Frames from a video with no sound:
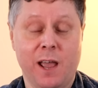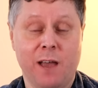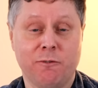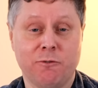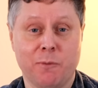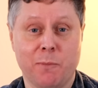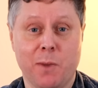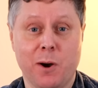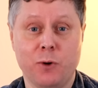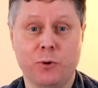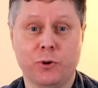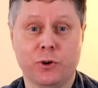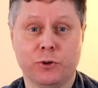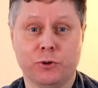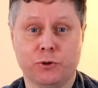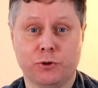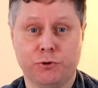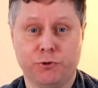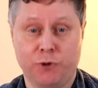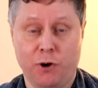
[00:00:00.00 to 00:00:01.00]
remote
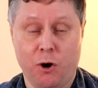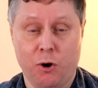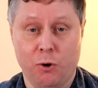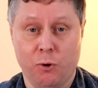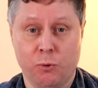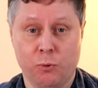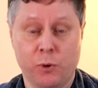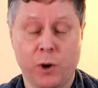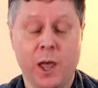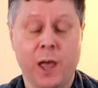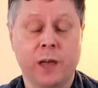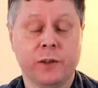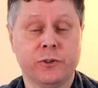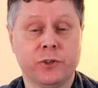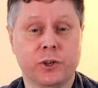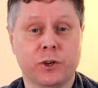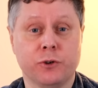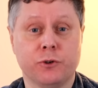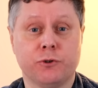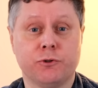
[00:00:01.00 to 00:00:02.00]
control
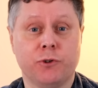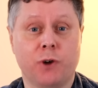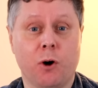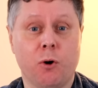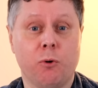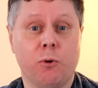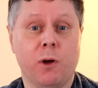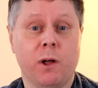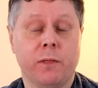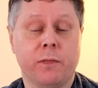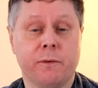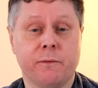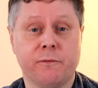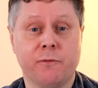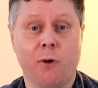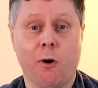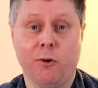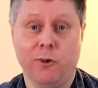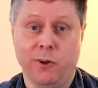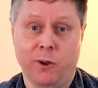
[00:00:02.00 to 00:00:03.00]
to control the
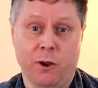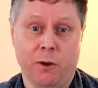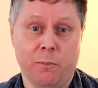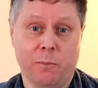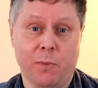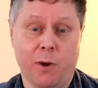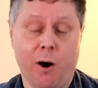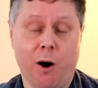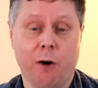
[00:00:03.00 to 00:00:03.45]
volume